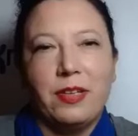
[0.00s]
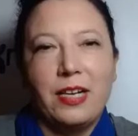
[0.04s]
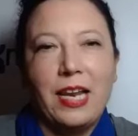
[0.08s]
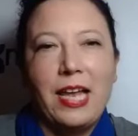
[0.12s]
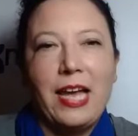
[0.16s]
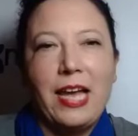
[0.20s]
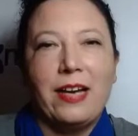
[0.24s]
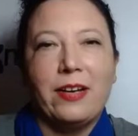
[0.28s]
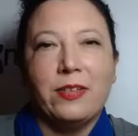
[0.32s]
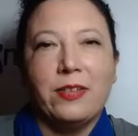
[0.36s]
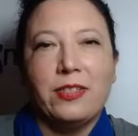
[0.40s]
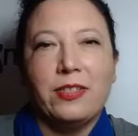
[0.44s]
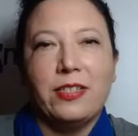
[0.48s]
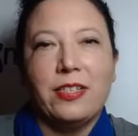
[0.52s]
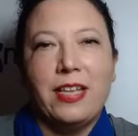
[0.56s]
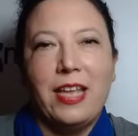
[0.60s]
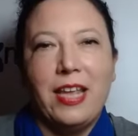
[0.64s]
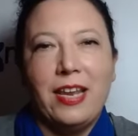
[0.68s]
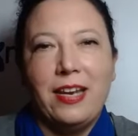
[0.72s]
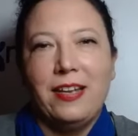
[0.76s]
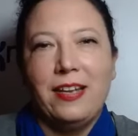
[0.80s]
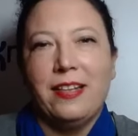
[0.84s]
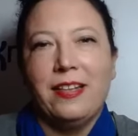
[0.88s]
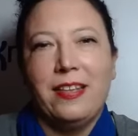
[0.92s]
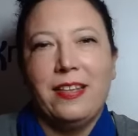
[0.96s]
through the clouds, and
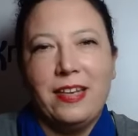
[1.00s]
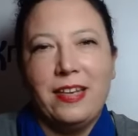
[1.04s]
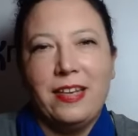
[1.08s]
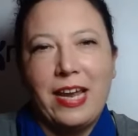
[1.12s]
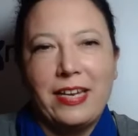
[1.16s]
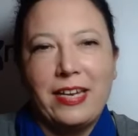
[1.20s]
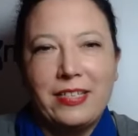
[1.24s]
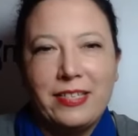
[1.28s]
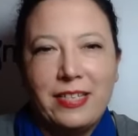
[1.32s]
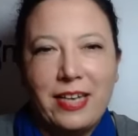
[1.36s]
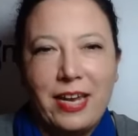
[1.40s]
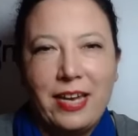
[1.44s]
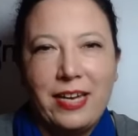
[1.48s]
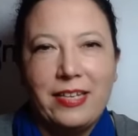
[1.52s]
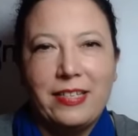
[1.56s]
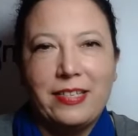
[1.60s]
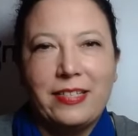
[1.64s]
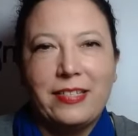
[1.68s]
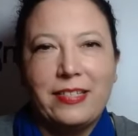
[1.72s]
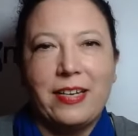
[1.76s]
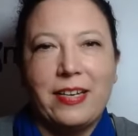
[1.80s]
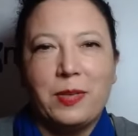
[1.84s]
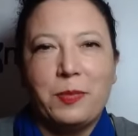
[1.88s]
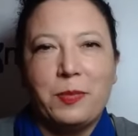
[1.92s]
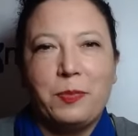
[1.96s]
then the next day
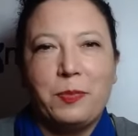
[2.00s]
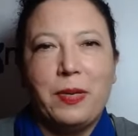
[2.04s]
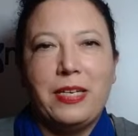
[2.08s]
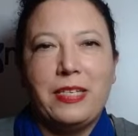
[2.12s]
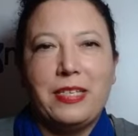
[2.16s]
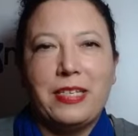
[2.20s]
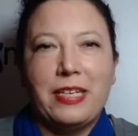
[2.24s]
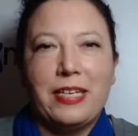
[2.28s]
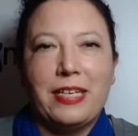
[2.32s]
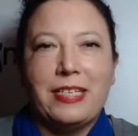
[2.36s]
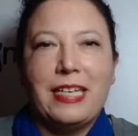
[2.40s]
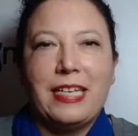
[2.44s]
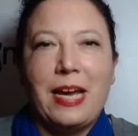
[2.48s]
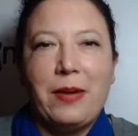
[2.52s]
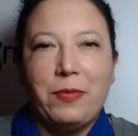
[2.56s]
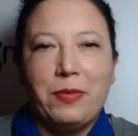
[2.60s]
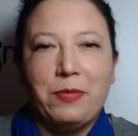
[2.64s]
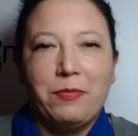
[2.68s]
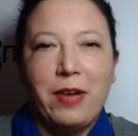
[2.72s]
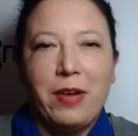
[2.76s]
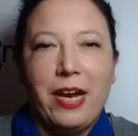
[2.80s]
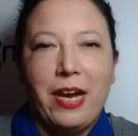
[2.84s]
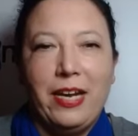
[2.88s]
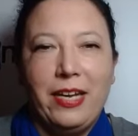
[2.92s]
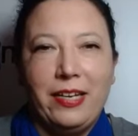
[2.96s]
it starts pissing it down
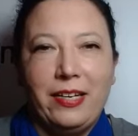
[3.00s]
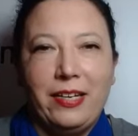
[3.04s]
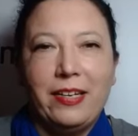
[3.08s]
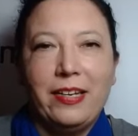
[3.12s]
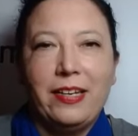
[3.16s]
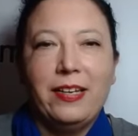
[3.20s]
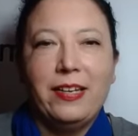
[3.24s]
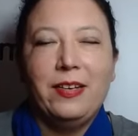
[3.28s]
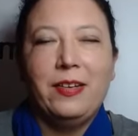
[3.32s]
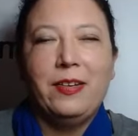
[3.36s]
with rain.